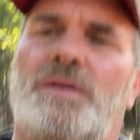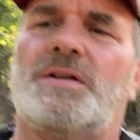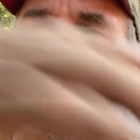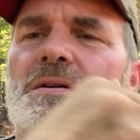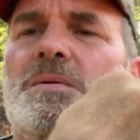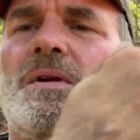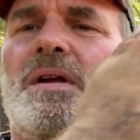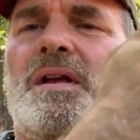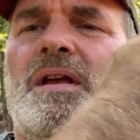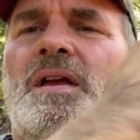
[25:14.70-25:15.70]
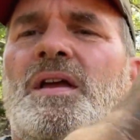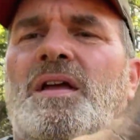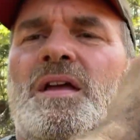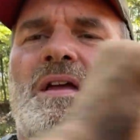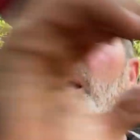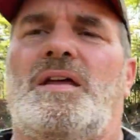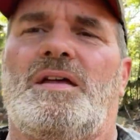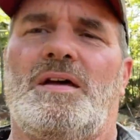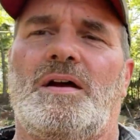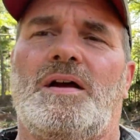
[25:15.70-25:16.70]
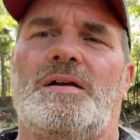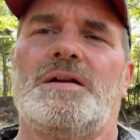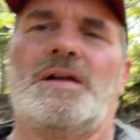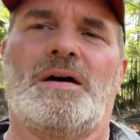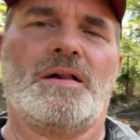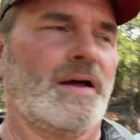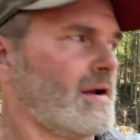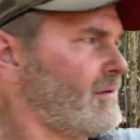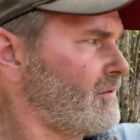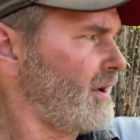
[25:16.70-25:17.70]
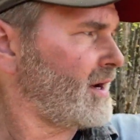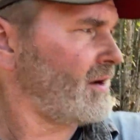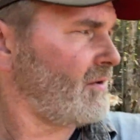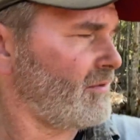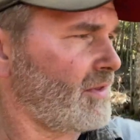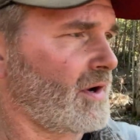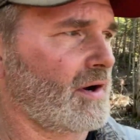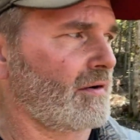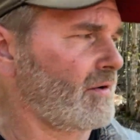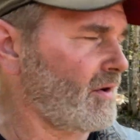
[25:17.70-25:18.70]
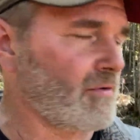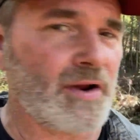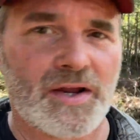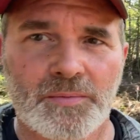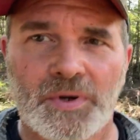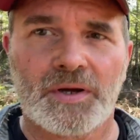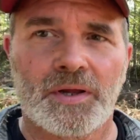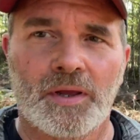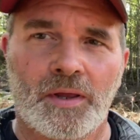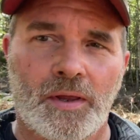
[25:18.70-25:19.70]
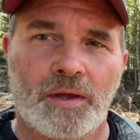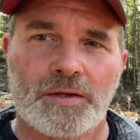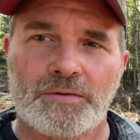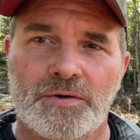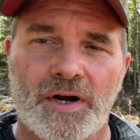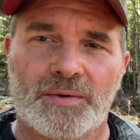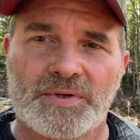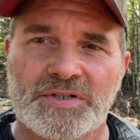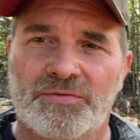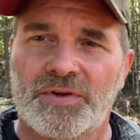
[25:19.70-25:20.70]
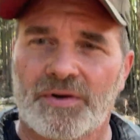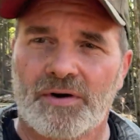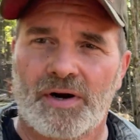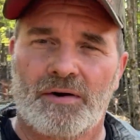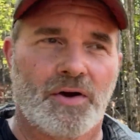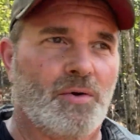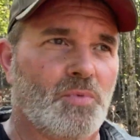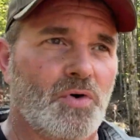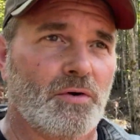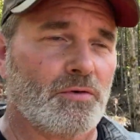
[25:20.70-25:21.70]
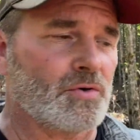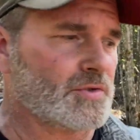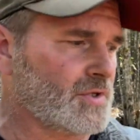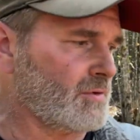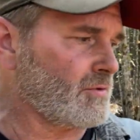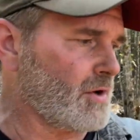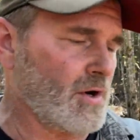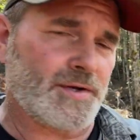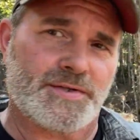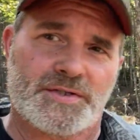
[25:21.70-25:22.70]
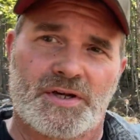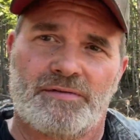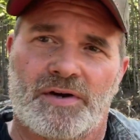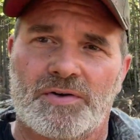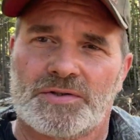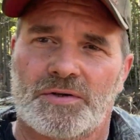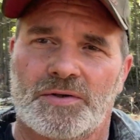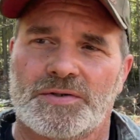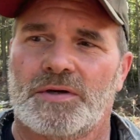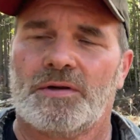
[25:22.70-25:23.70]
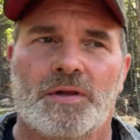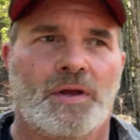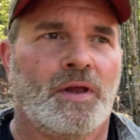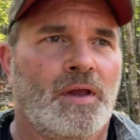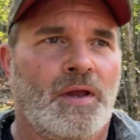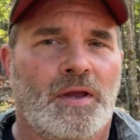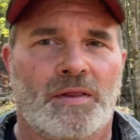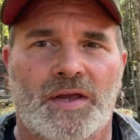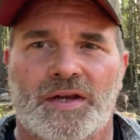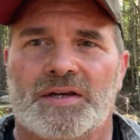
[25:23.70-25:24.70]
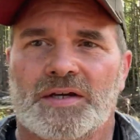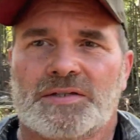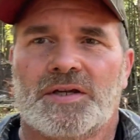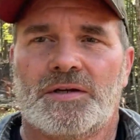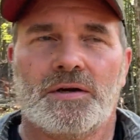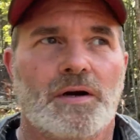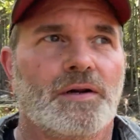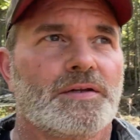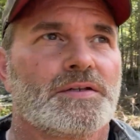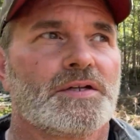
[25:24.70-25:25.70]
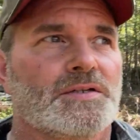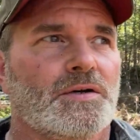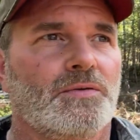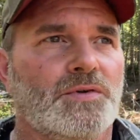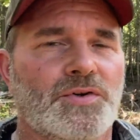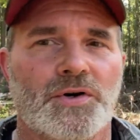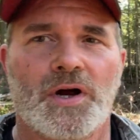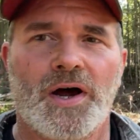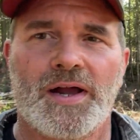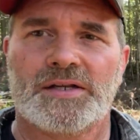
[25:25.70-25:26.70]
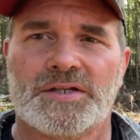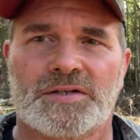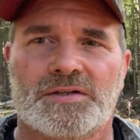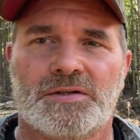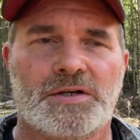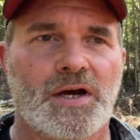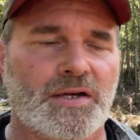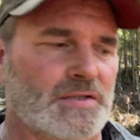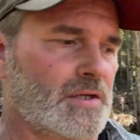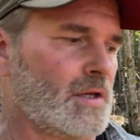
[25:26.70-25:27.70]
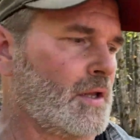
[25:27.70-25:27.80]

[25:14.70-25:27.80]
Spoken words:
So I did all that raking over there, not raking, but dragged myself on the ground. I got more roots and rocks and stuff out, so it was all in that dusty dirt. It's just so dry, it's just dust.